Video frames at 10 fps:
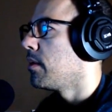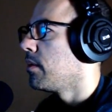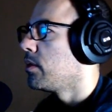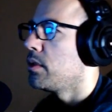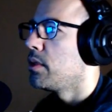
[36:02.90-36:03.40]

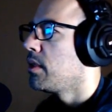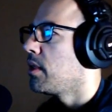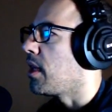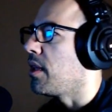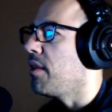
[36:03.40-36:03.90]
I love
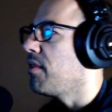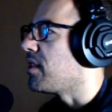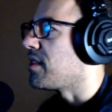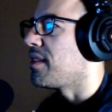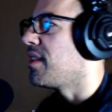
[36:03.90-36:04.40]
this. That's
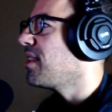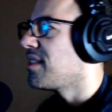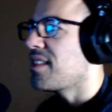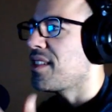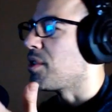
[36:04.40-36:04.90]
such a
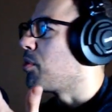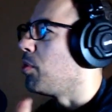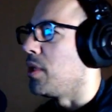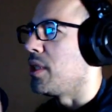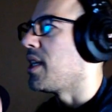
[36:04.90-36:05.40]
cool attack.
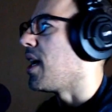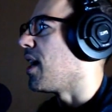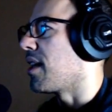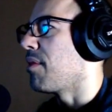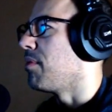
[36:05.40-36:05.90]
I really
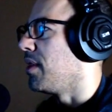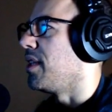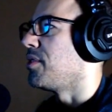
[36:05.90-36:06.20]
enjoy that.